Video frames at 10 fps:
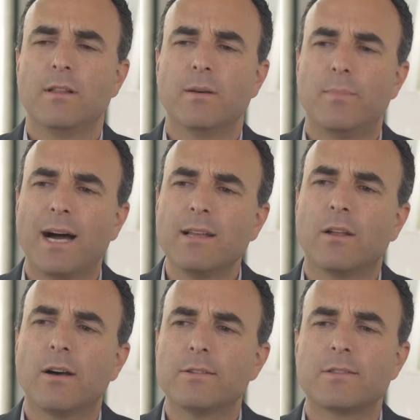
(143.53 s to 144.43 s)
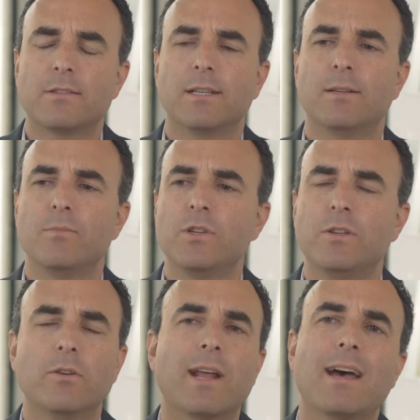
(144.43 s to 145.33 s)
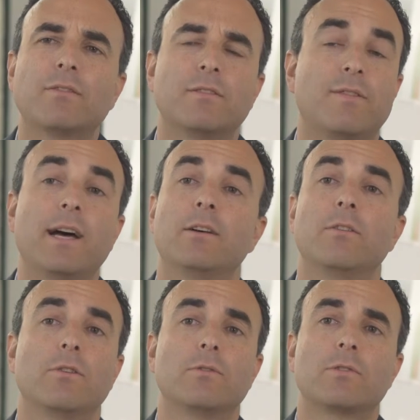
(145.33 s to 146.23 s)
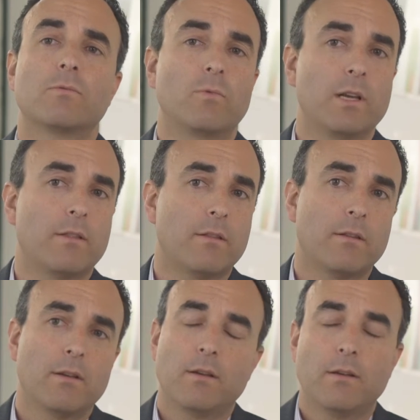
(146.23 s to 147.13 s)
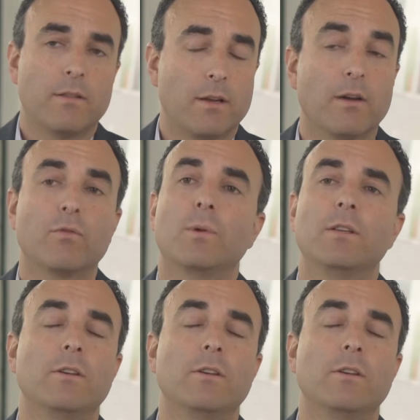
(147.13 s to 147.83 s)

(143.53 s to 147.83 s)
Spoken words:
the bylaws, you don't have to file those with the government.